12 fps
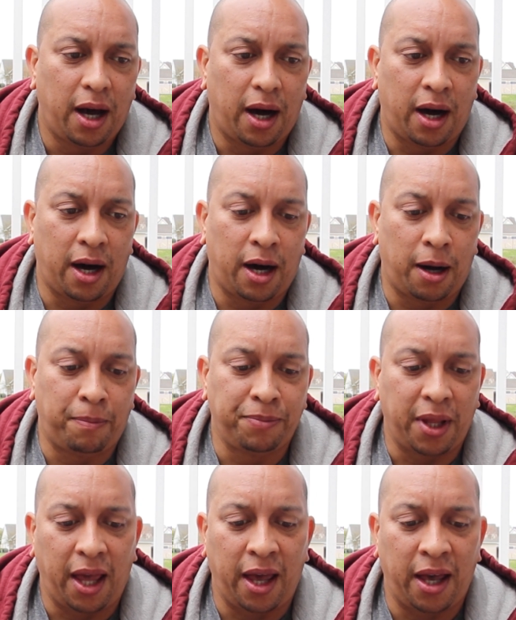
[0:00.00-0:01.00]

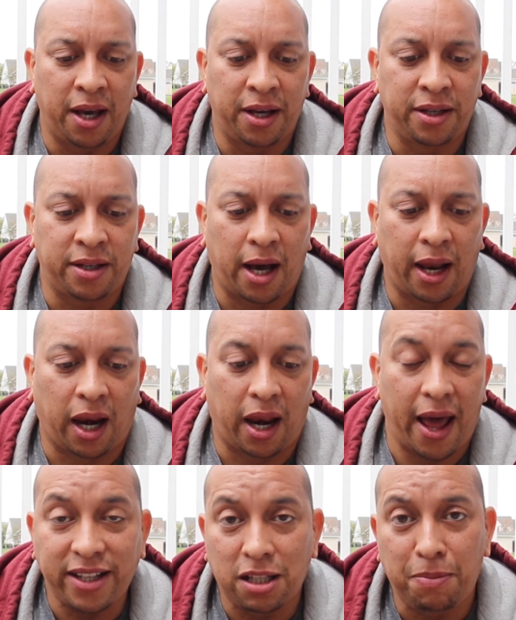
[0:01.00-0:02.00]
and I
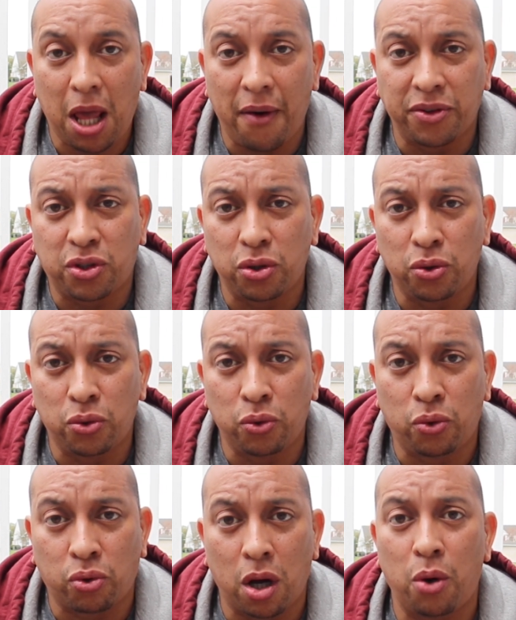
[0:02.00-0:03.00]
like to be able
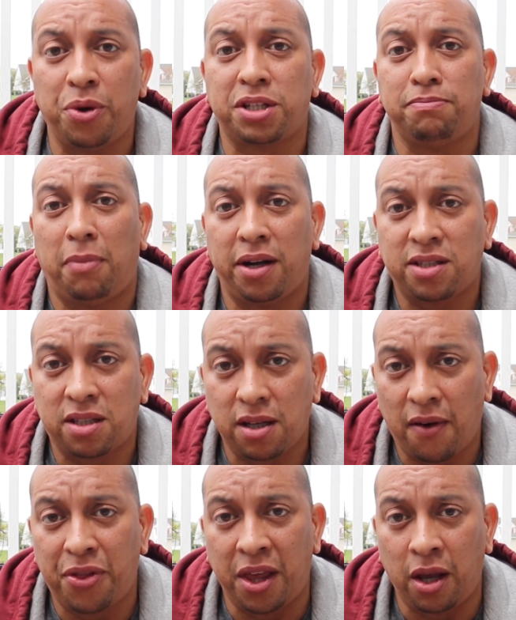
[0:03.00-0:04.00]
to grow as much
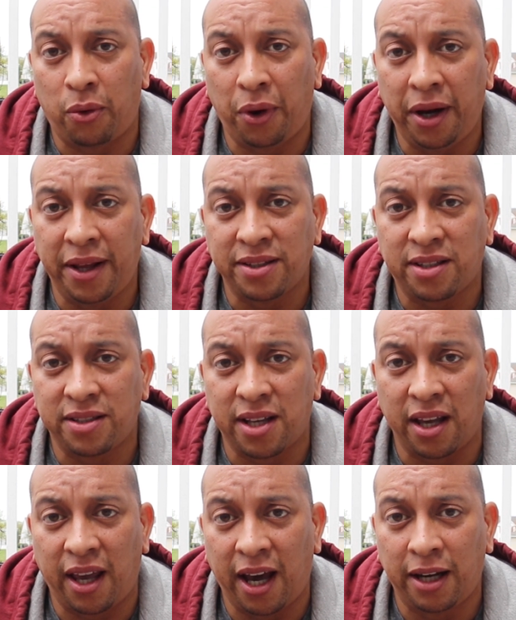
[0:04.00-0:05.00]
of the ingredients as
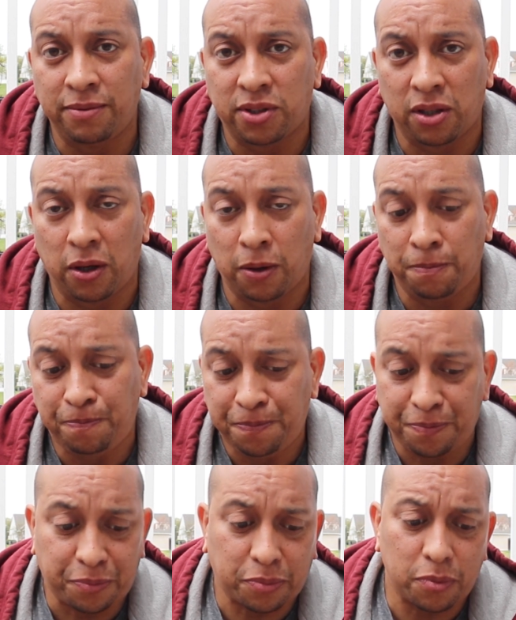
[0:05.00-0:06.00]
I can, so
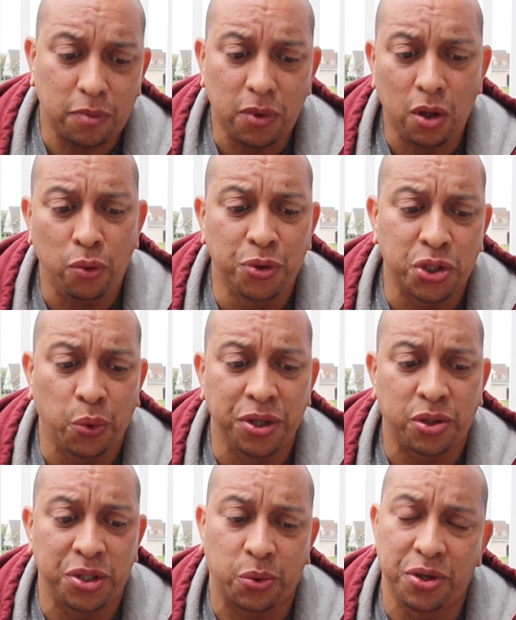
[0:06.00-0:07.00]
we
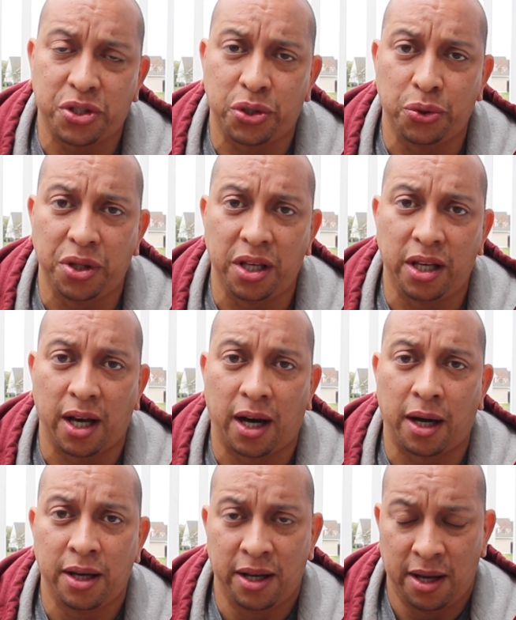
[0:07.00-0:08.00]
switched to
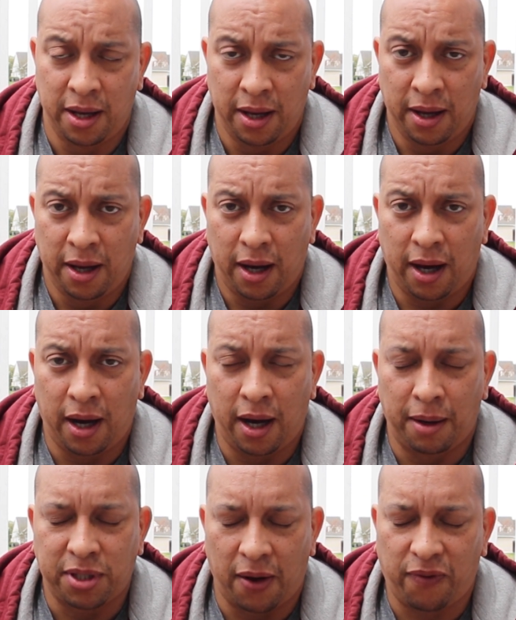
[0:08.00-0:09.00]
the
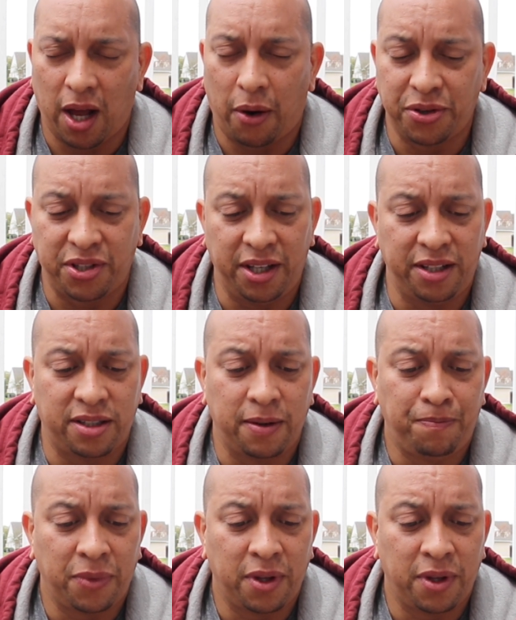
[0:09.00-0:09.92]
sunflower seeds